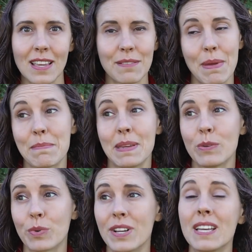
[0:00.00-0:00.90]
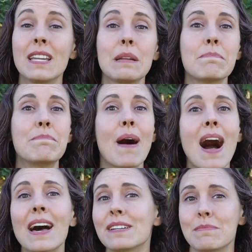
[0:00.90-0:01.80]
It may mean we're hitting
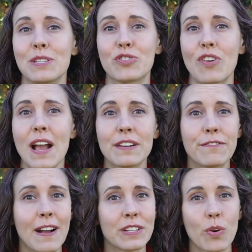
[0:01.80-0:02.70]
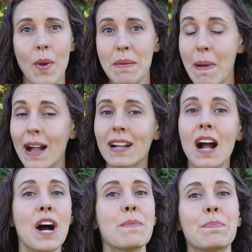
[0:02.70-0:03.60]
bottom and trying to find our way back
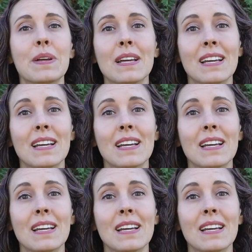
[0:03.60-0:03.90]
up.